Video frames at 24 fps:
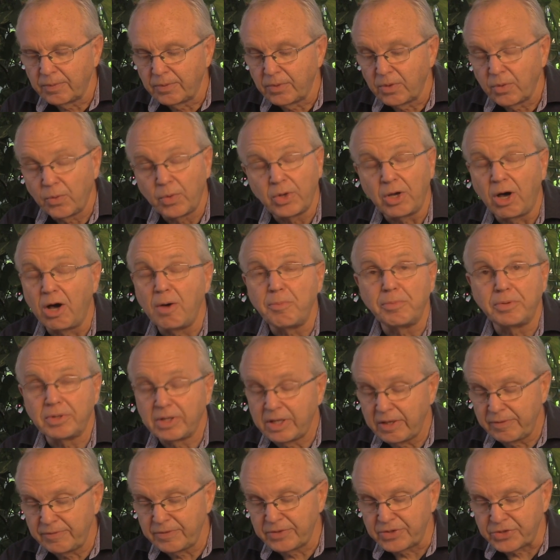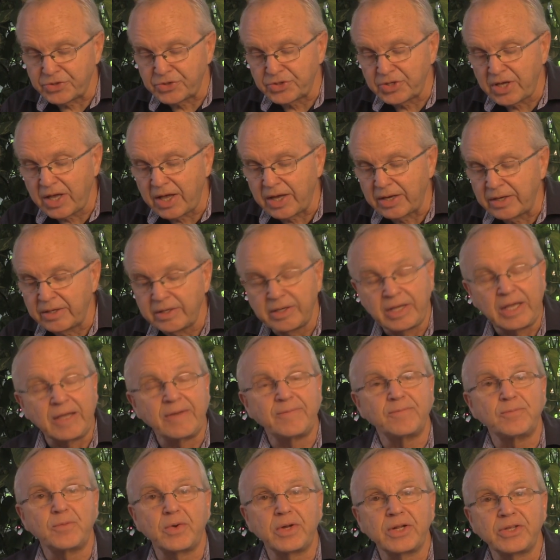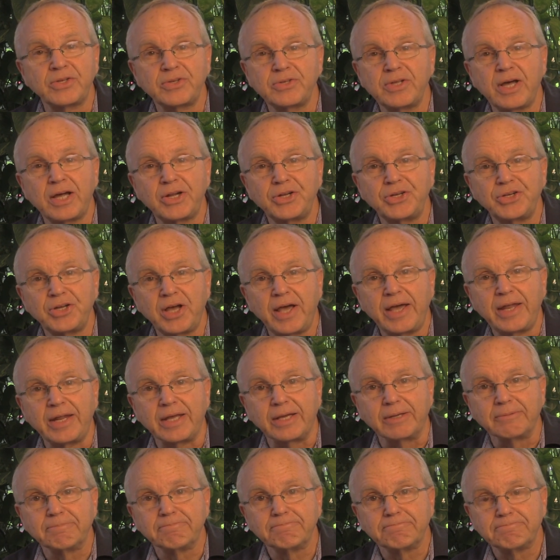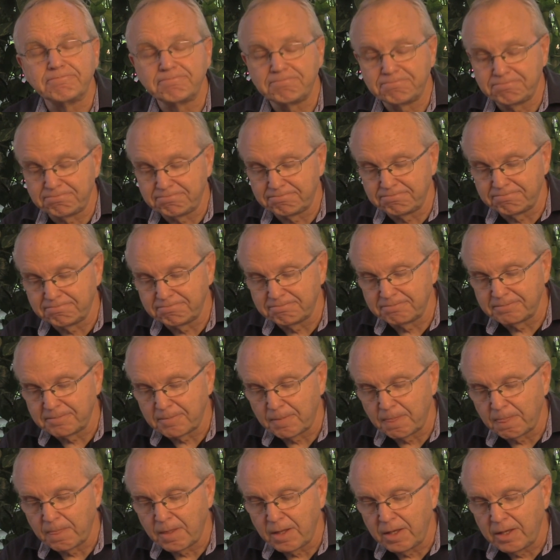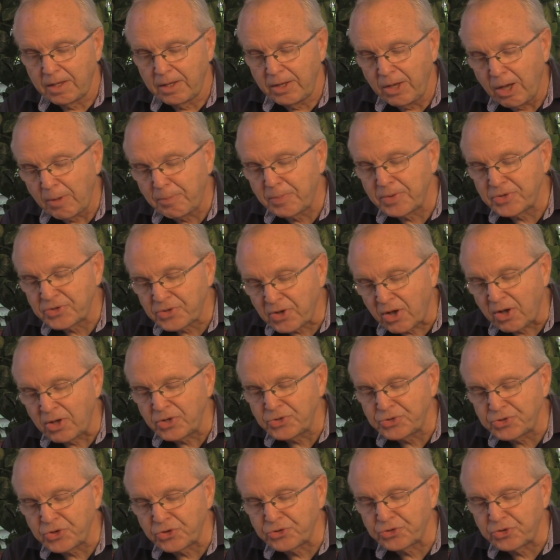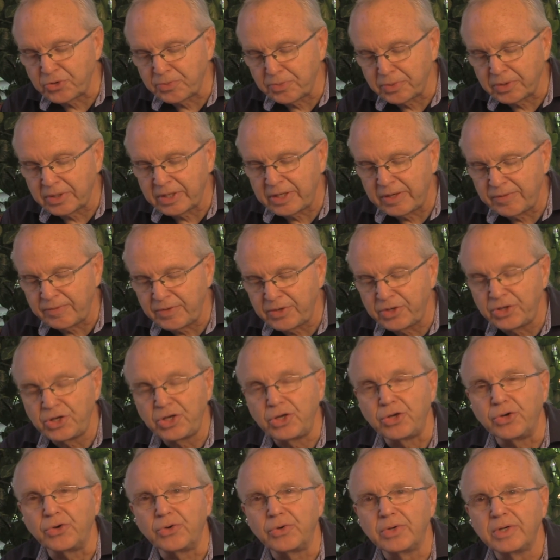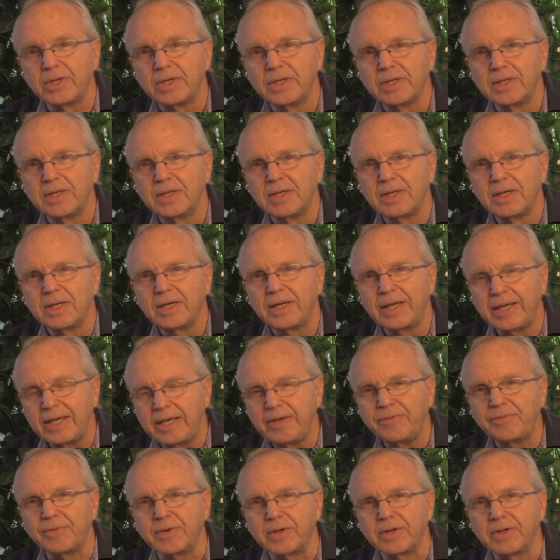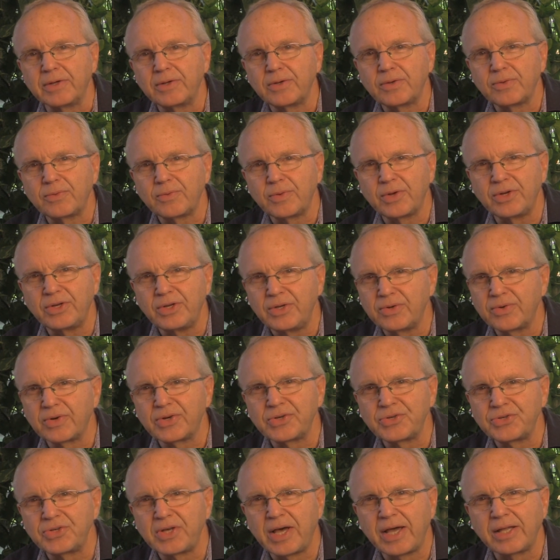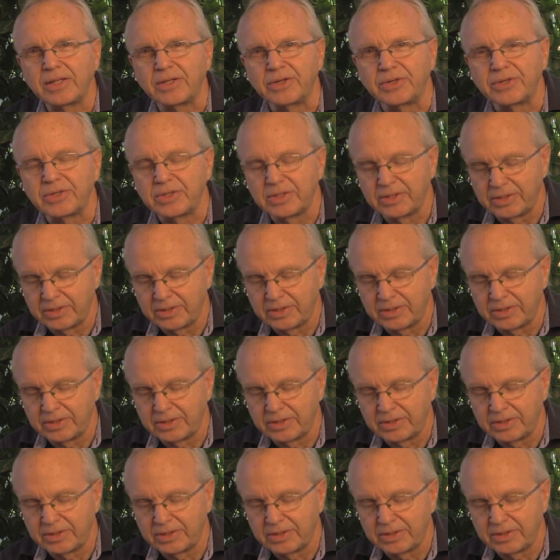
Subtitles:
We all believe in the sun, even when it's not shining. Help us also to believe in you, even when you are silent.